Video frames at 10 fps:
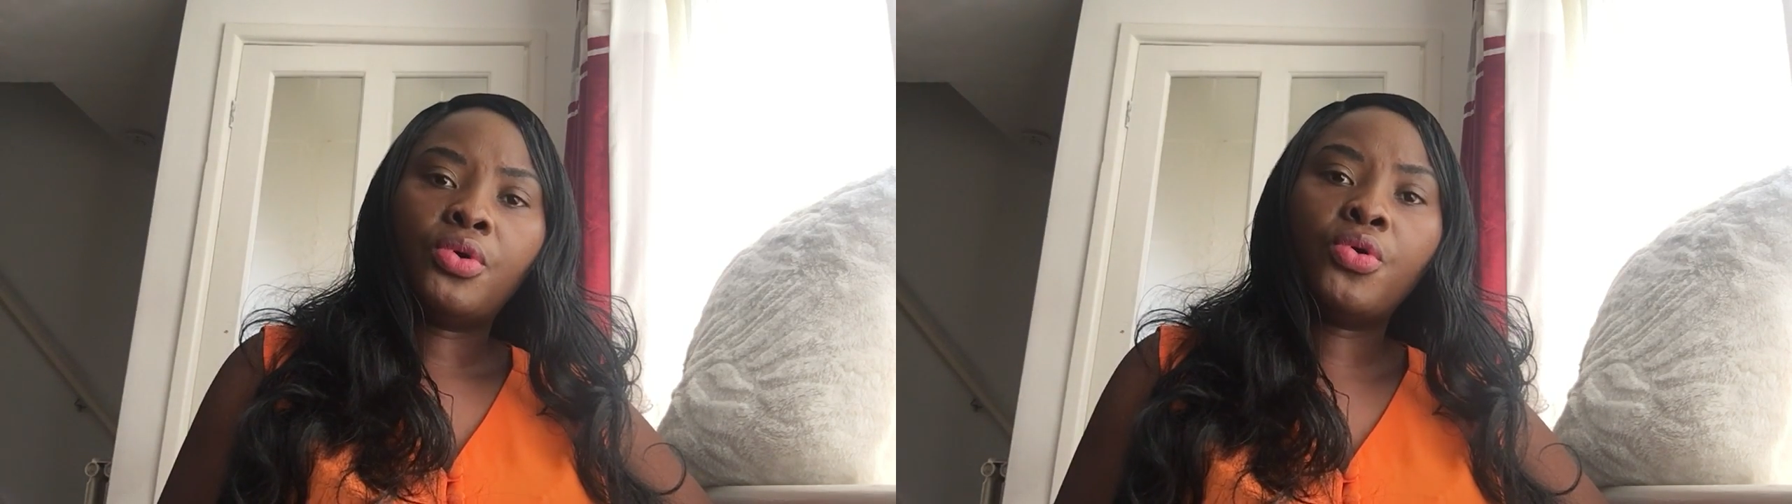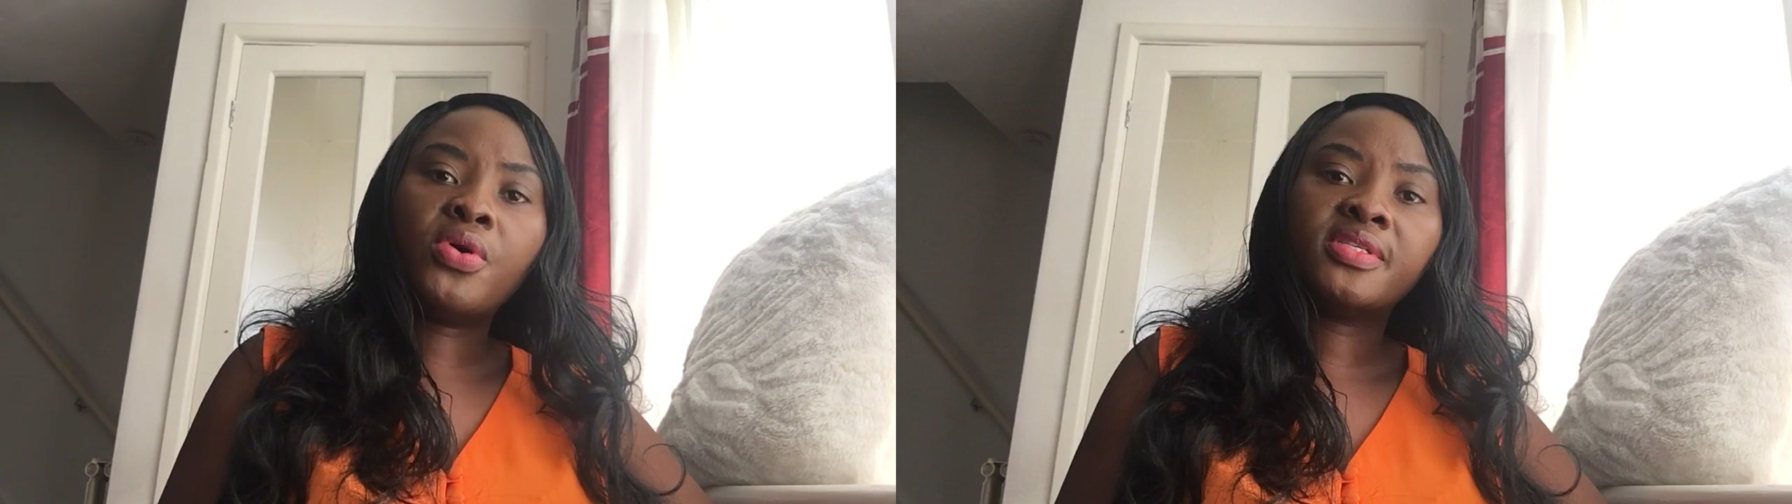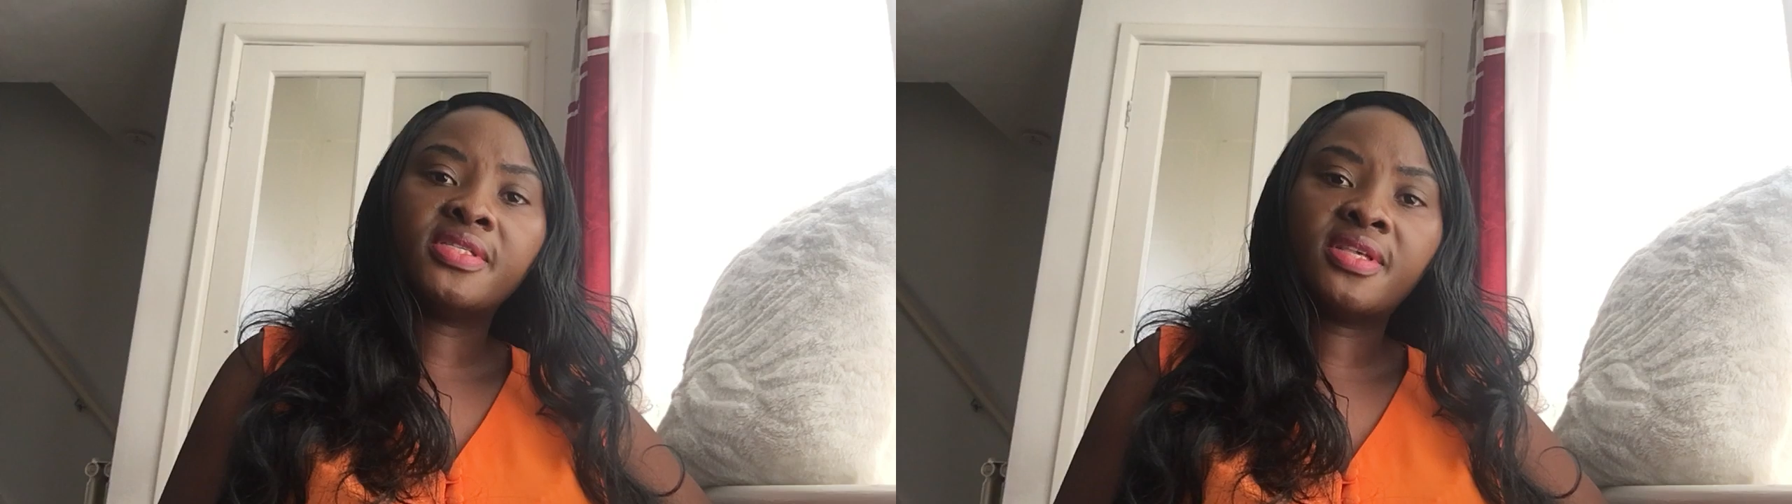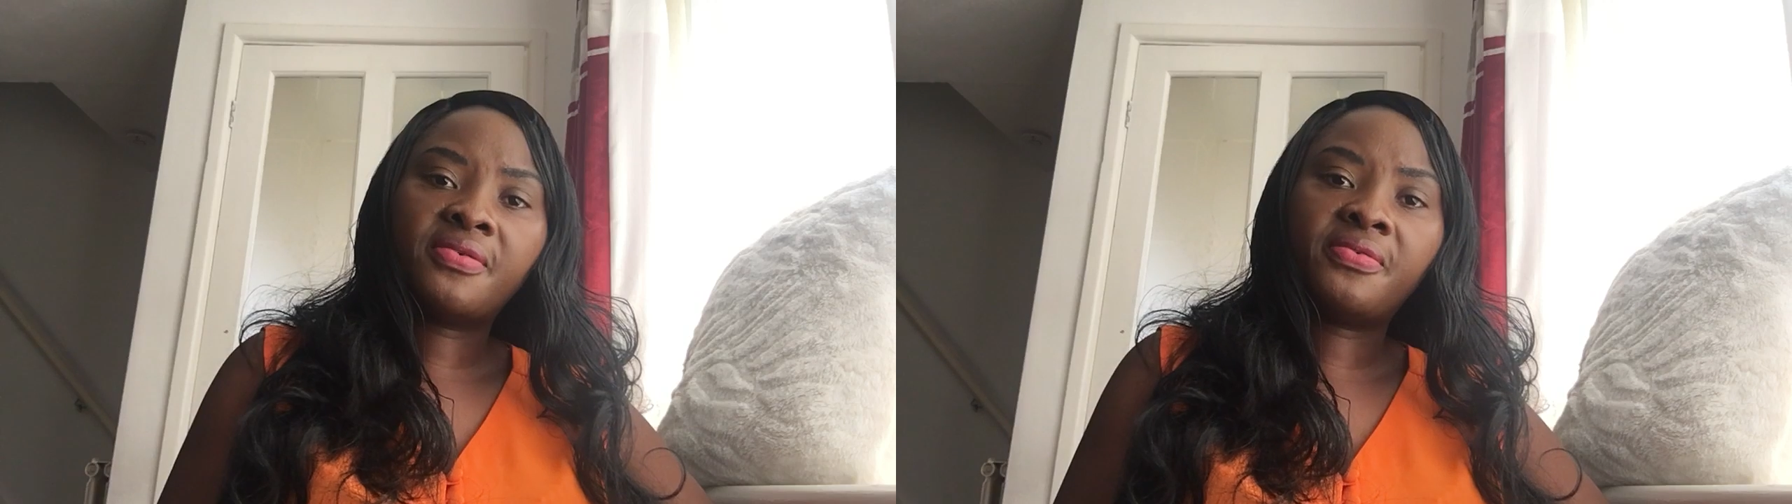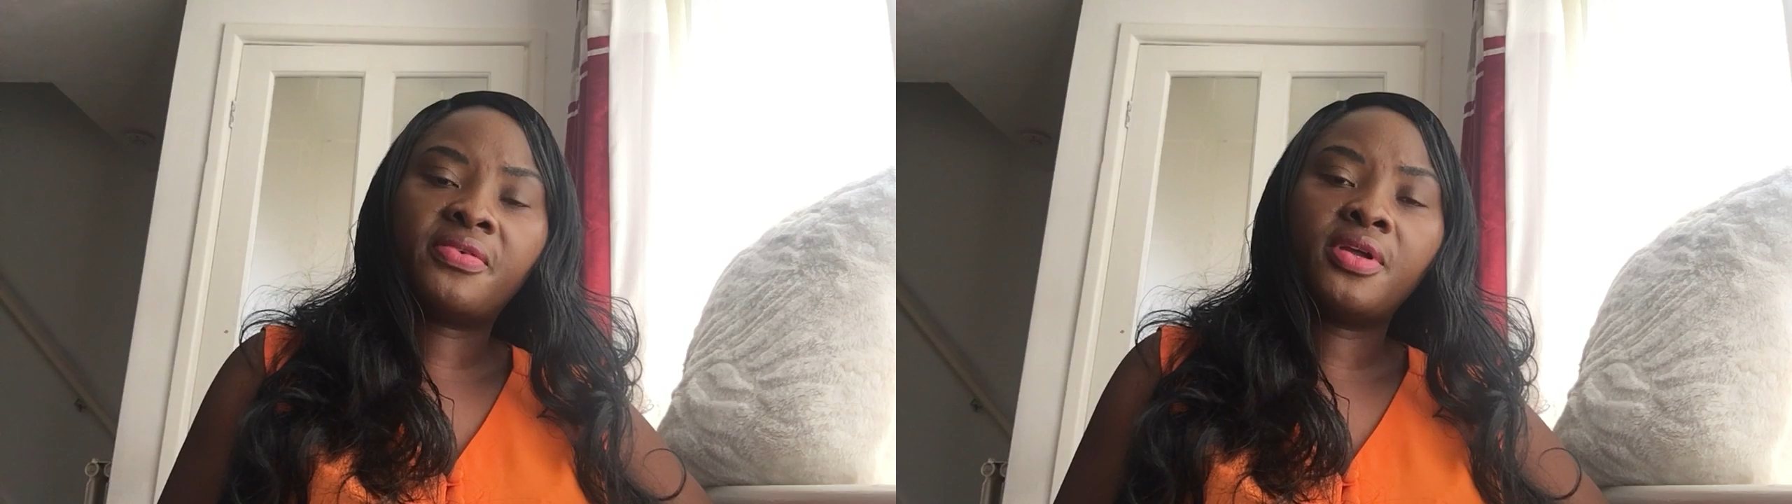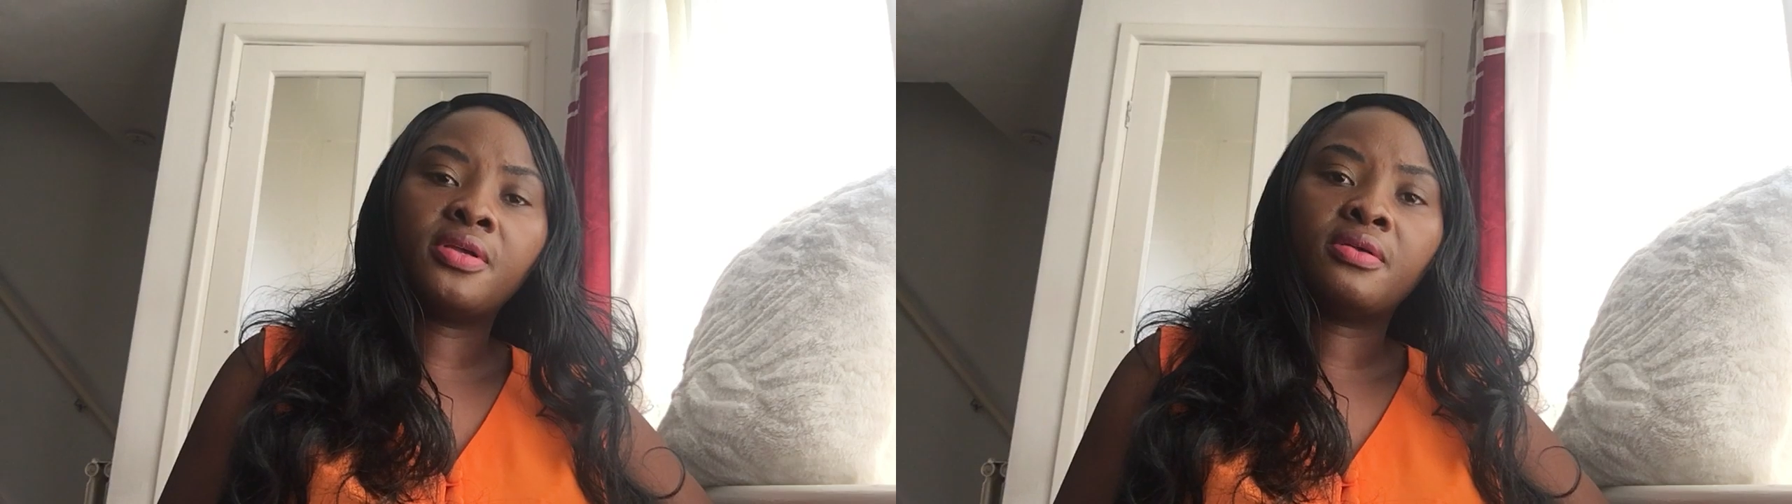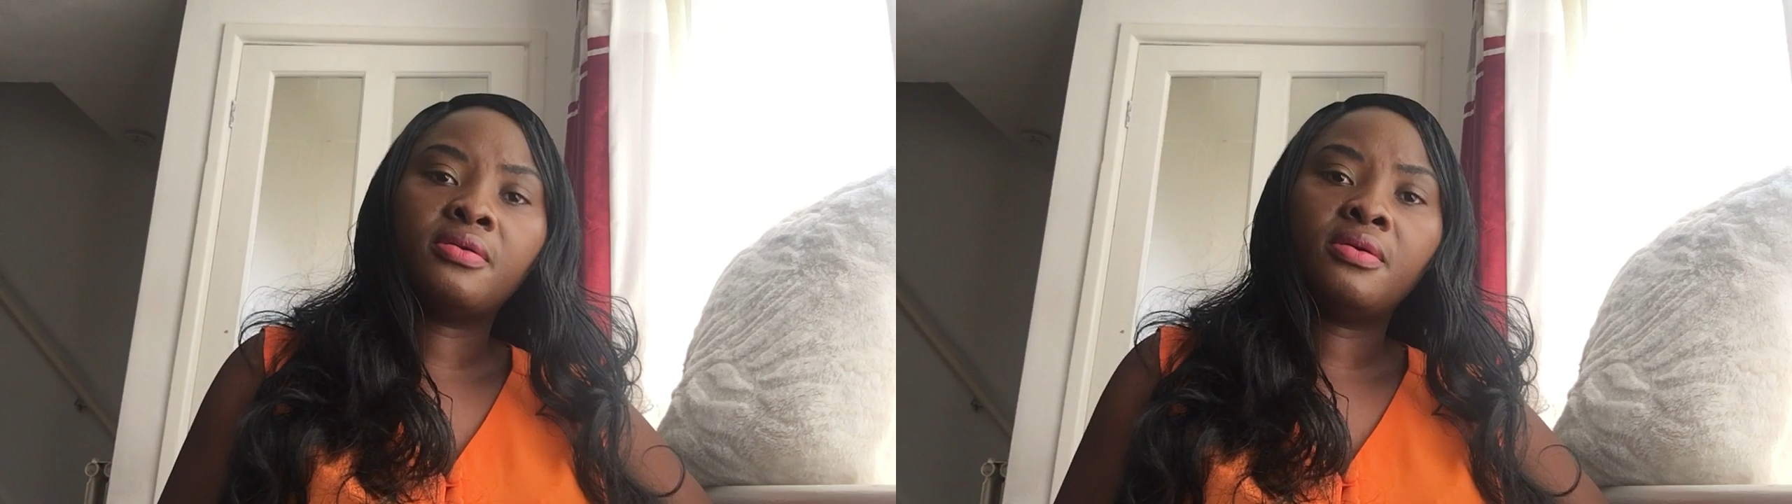who are suffering